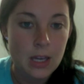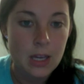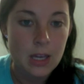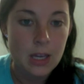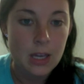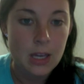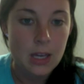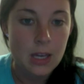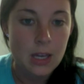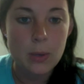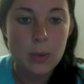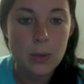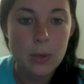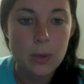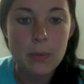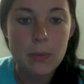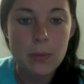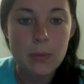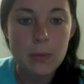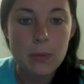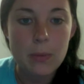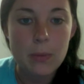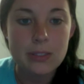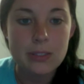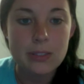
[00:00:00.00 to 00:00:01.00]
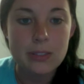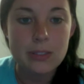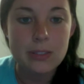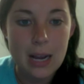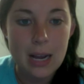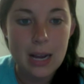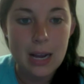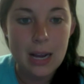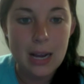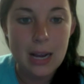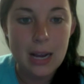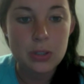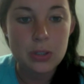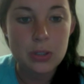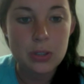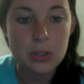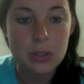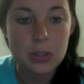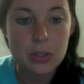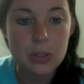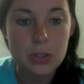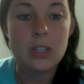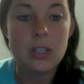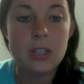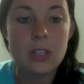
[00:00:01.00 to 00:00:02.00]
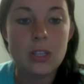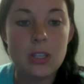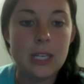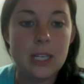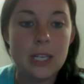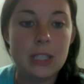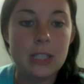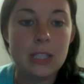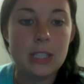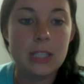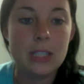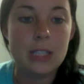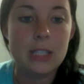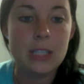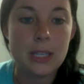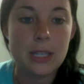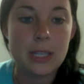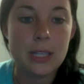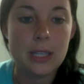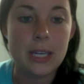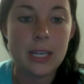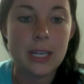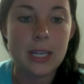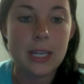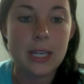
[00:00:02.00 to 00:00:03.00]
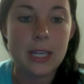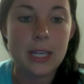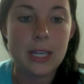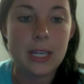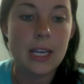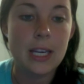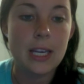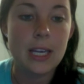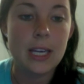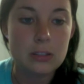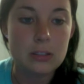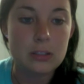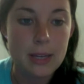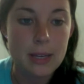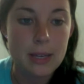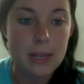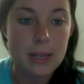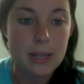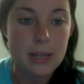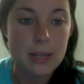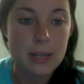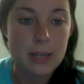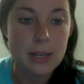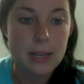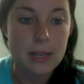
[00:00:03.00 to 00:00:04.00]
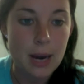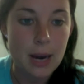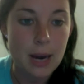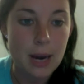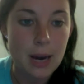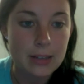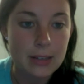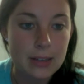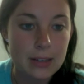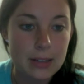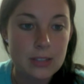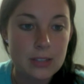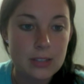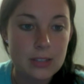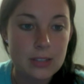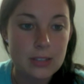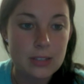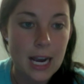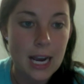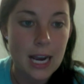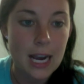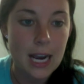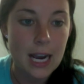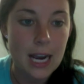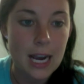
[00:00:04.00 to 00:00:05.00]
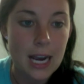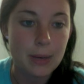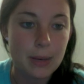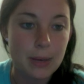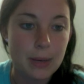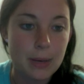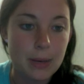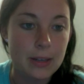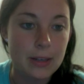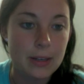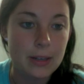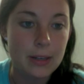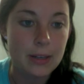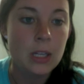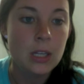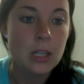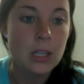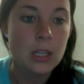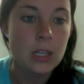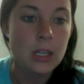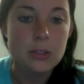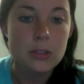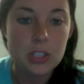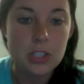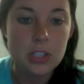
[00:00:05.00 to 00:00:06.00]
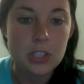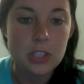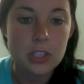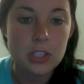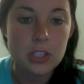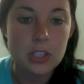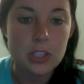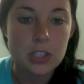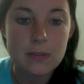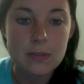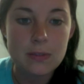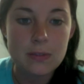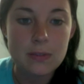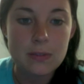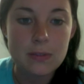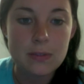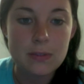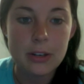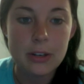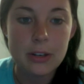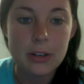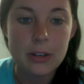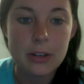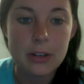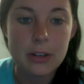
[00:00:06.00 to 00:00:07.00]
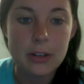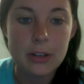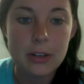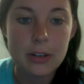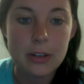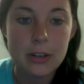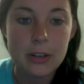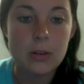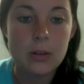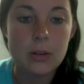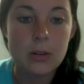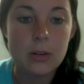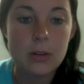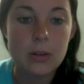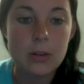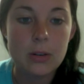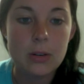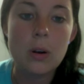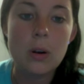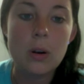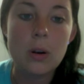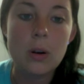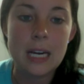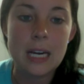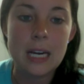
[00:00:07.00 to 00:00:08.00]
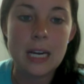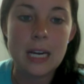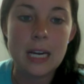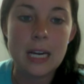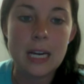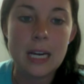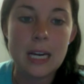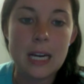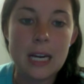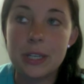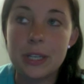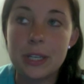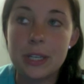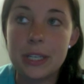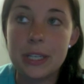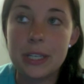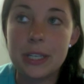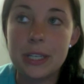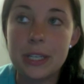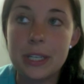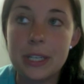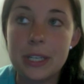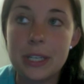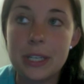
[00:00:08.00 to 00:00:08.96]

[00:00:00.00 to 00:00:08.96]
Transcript: And 21 does not reduce the underage drinking, it just makes minors hide it better, so the chance of getting hurt or of dying is greater.